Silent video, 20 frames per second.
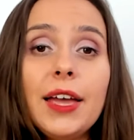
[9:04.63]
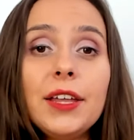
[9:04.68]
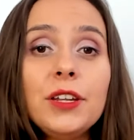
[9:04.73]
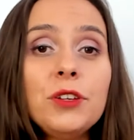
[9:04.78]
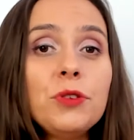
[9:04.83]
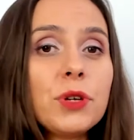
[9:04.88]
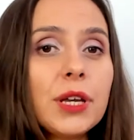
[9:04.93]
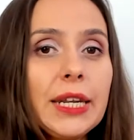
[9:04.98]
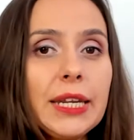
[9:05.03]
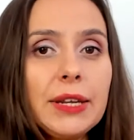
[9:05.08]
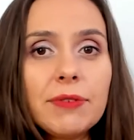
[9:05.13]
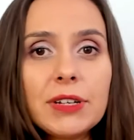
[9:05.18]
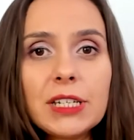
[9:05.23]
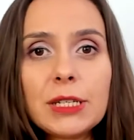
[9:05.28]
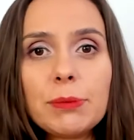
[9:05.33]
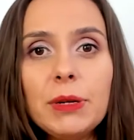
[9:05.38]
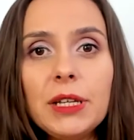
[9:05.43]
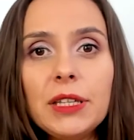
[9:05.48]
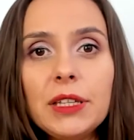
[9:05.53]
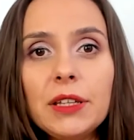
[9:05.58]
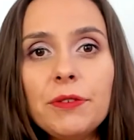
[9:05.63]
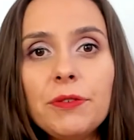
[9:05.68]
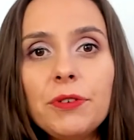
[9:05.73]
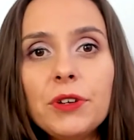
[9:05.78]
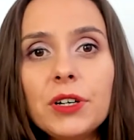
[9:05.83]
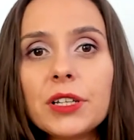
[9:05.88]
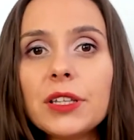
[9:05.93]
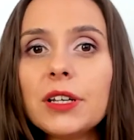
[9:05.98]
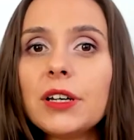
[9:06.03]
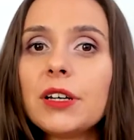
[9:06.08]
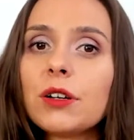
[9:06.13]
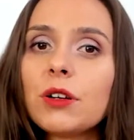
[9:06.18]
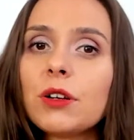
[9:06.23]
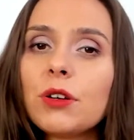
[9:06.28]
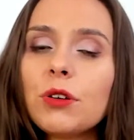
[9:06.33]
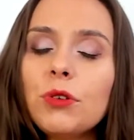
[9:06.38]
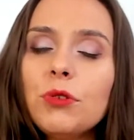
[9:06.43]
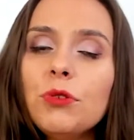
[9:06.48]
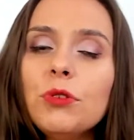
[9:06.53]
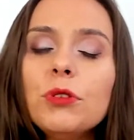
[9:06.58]
can even split it further:
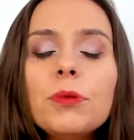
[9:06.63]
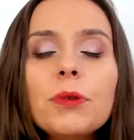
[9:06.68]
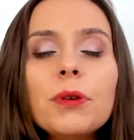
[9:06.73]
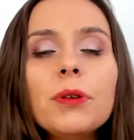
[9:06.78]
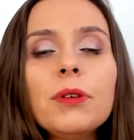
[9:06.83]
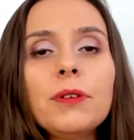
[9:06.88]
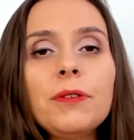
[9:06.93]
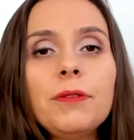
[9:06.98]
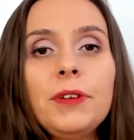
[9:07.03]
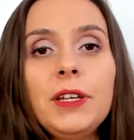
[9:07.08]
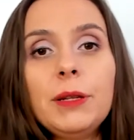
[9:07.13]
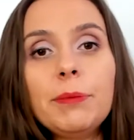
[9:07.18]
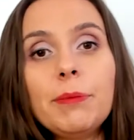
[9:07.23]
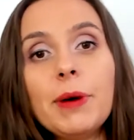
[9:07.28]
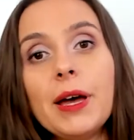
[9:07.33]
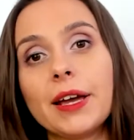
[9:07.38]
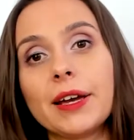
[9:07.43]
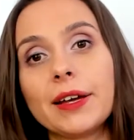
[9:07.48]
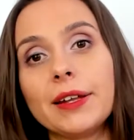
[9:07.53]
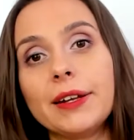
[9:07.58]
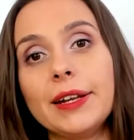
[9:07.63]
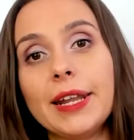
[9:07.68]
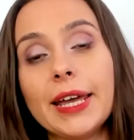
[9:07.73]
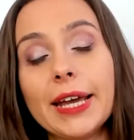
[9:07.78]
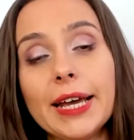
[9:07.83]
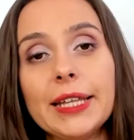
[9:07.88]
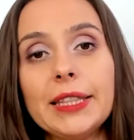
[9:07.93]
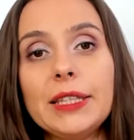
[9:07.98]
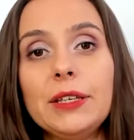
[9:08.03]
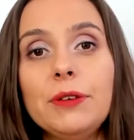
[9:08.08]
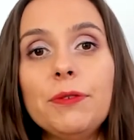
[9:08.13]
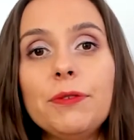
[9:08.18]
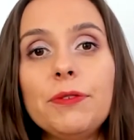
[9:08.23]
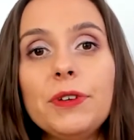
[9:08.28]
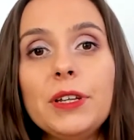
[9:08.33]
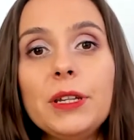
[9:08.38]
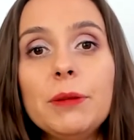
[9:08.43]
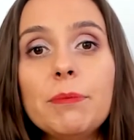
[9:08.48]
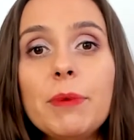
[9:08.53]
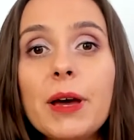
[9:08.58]
good feedback, negative
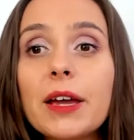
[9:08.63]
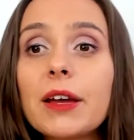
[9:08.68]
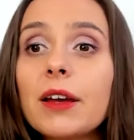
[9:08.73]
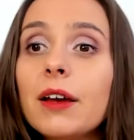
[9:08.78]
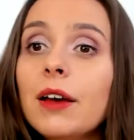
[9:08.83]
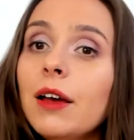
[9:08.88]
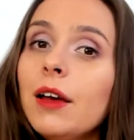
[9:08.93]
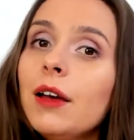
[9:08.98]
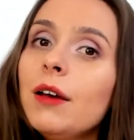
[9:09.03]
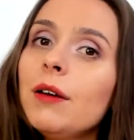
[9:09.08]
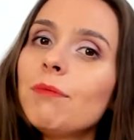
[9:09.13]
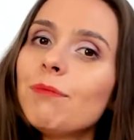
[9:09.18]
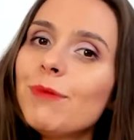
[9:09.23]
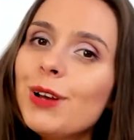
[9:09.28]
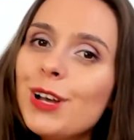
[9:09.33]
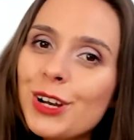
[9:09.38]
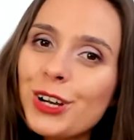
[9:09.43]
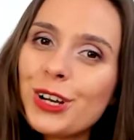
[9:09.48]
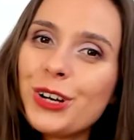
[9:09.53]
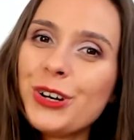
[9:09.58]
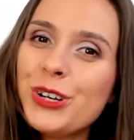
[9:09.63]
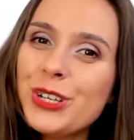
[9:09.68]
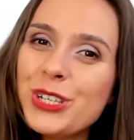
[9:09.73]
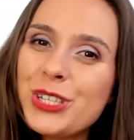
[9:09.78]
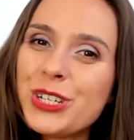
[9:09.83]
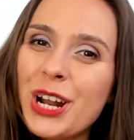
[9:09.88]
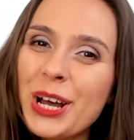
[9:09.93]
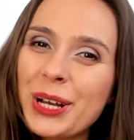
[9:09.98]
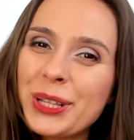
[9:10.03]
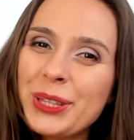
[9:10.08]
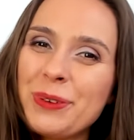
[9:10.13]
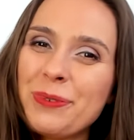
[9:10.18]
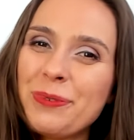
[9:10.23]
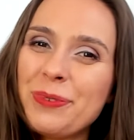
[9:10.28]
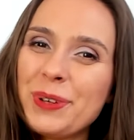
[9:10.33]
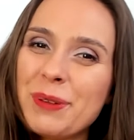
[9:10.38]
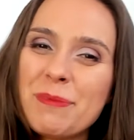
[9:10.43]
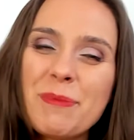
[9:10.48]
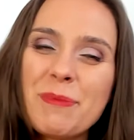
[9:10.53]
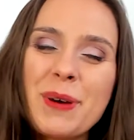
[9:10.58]
feedback, constructive
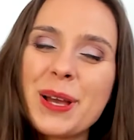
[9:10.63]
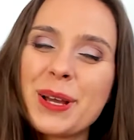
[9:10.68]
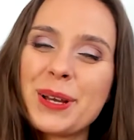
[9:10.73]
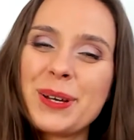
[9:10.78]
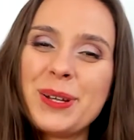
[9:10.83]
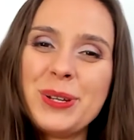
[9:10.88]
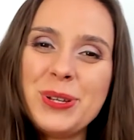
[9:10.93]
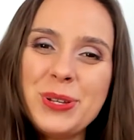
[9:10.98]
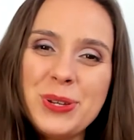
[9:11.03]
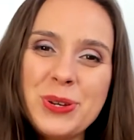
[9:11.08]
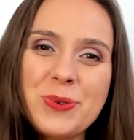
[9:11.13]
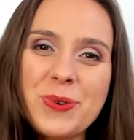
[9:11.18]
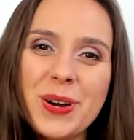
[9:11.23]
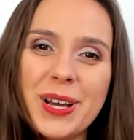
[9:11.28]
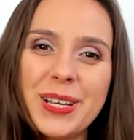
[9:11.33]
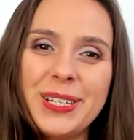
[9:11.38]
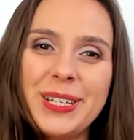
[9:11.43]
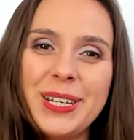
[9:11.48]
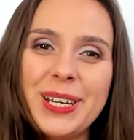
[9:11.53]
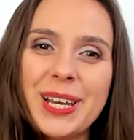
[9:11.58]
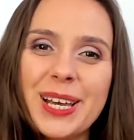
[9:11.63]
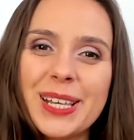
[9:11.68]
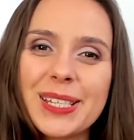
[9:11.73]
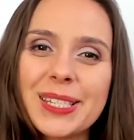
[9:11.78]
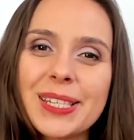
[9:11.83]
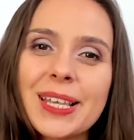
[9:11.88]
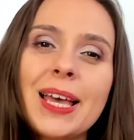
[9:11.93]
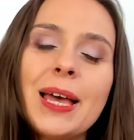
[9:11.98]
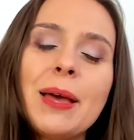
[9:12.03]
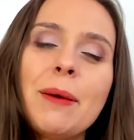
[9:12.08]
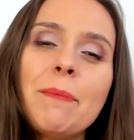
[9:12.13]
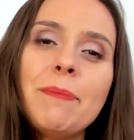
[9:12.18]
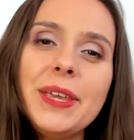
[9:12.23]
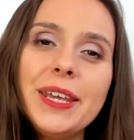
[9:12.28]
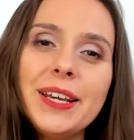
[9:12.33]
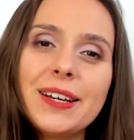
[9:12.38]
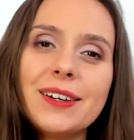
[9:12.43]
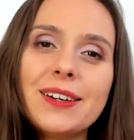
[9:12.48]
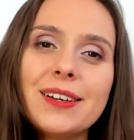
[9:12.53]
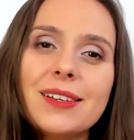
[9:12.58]
feedback, new ideas,
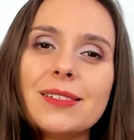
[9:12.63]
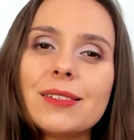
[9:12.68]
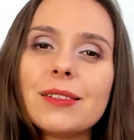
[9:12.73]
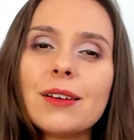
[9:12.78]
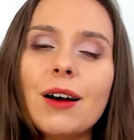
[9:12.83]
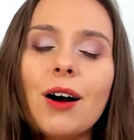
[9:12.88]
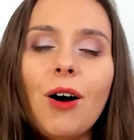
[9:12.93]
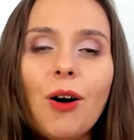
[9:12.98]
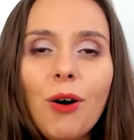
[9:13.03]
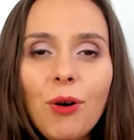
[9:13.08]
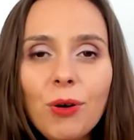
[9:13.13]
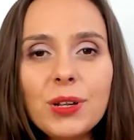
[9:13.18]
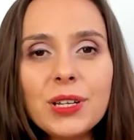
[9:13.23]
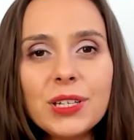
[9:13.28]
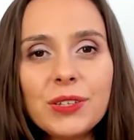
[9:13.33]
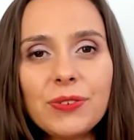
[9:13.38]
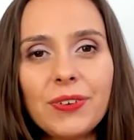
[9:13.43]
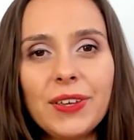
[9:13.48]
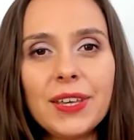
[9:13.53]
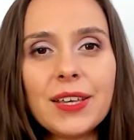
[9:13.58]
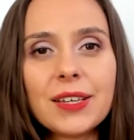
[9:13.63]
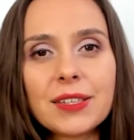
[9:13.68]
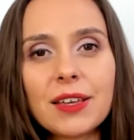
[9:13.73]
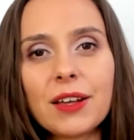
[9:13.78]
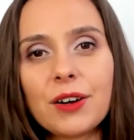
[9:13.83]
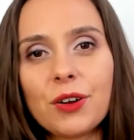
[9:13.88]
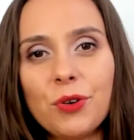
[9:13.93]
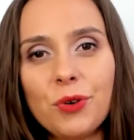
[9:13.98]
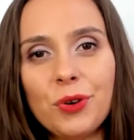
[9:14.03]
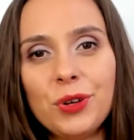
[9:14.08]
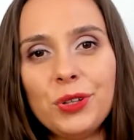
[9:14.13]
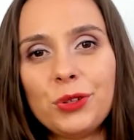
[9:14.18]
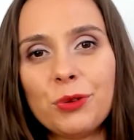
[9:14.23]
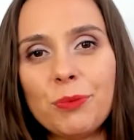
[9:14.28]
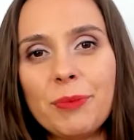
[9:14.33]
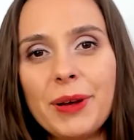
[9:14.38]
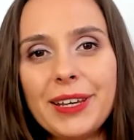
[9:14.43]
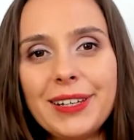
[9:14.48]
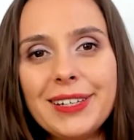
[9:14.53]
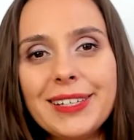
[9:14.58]
because all these things are going to make
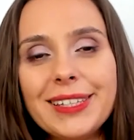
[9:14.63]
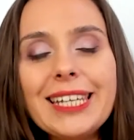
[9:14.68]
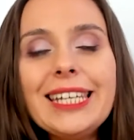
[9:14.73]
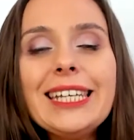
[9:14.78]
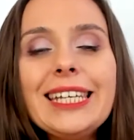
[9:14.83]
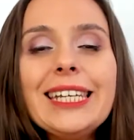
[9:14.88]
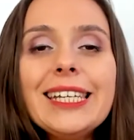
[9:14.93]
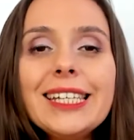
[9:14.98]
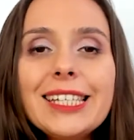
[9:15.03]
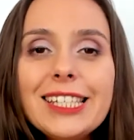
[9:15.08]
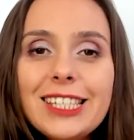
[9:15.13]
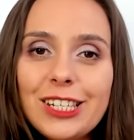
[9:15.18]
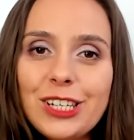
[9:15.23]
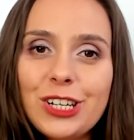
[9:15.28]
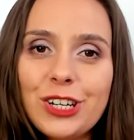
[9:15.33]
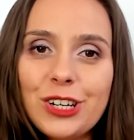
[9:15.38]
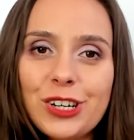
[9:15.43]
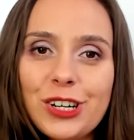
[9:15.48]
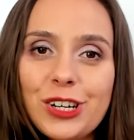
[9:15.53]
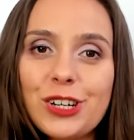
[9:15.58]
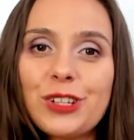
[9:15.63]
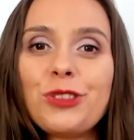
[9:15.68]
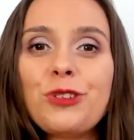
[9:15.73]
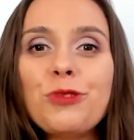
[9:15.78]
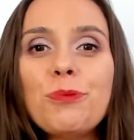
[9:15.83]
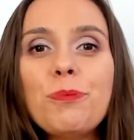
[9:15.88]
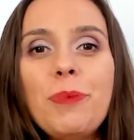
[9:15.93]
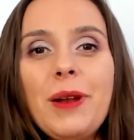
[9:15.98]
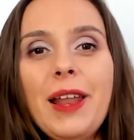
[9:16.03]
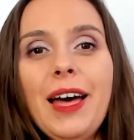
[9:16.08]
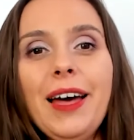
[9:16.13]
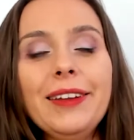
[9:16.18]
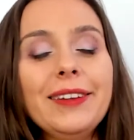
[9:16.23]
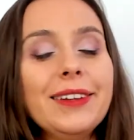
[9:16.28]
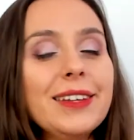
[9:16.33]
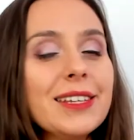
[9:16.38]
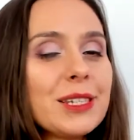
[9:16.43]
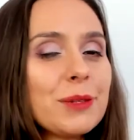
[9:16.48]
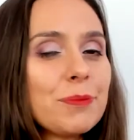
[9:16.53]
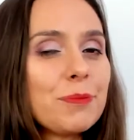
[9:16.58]
it easier to plan the
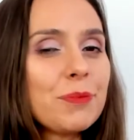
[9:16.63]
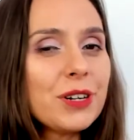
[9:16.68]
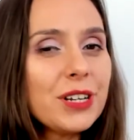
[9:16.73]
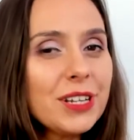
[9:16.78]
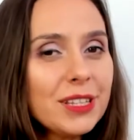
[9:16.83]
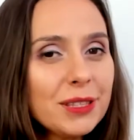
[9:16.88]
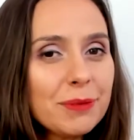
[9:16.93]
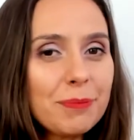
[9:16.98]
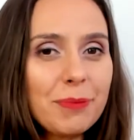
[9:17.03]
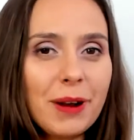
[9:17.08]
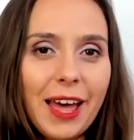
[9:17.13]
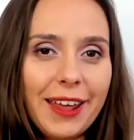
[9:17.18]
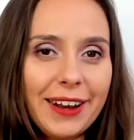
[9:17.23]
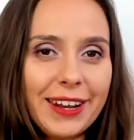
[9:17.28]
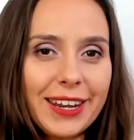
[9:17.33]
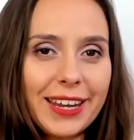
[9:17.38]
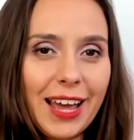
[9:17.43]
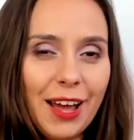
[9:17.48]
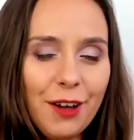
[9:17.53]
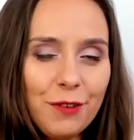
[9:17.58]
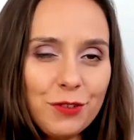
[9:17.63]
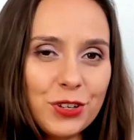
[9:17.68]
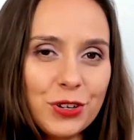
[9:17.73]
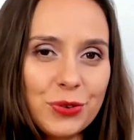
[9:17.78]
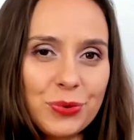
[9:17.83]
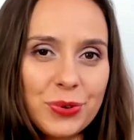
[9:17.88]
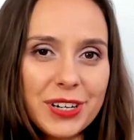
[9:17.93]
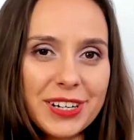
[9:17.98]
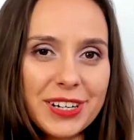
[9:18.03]
sprint planning afterwards.